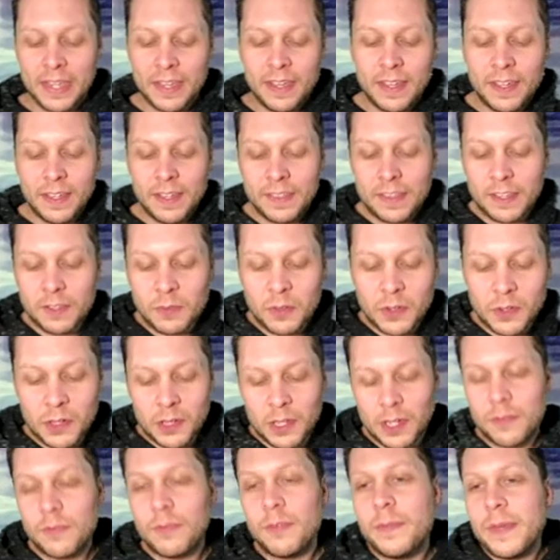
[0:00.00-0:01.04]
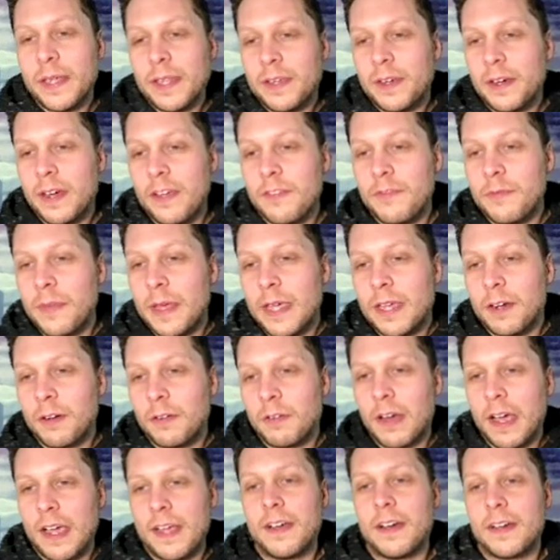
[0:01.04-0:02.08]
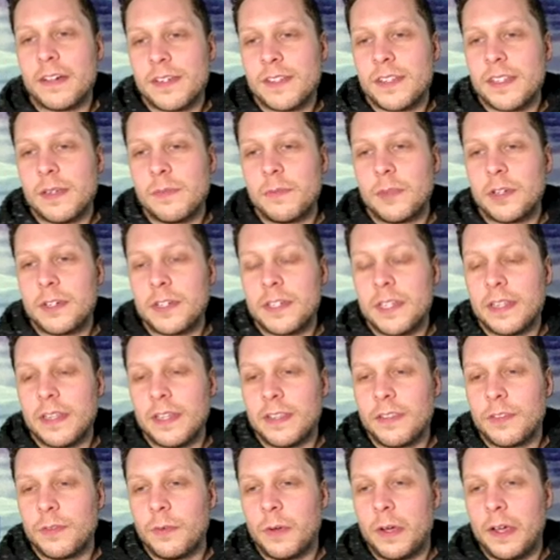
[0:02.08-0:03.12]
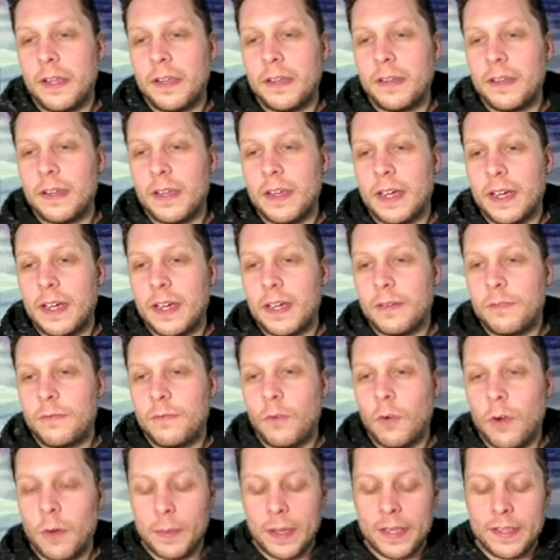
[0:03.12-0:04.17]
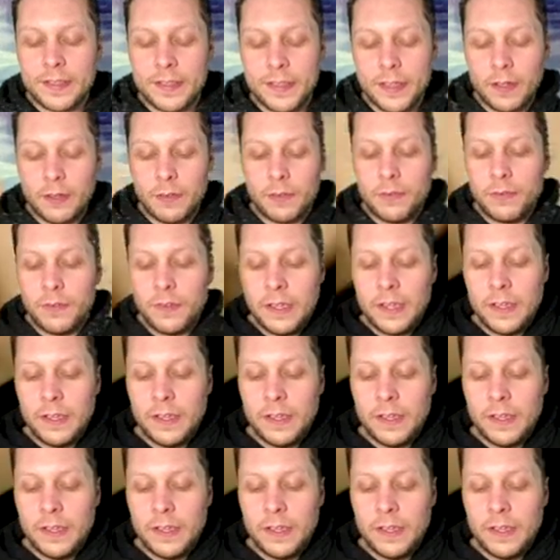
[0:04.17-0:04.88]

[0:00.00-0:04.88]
This one will look familiar. I've made a Rhinar similar to this one for myself.